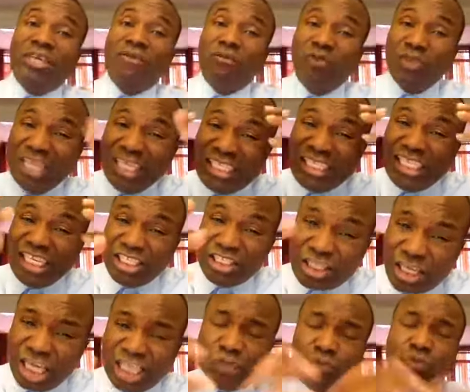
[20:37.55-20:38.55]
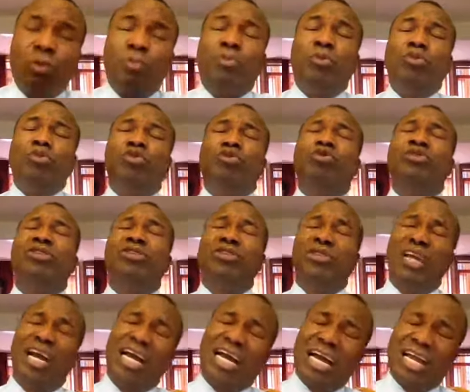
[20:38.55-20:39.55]
even the teachers will push you into
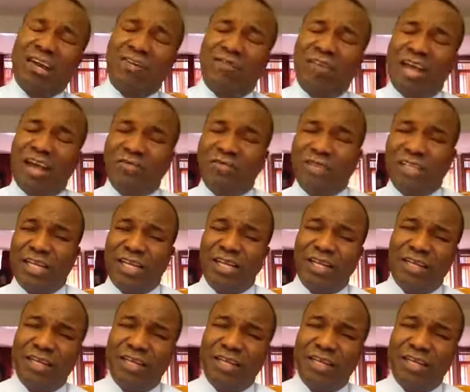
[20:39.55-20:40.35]
that kind of lifestyle.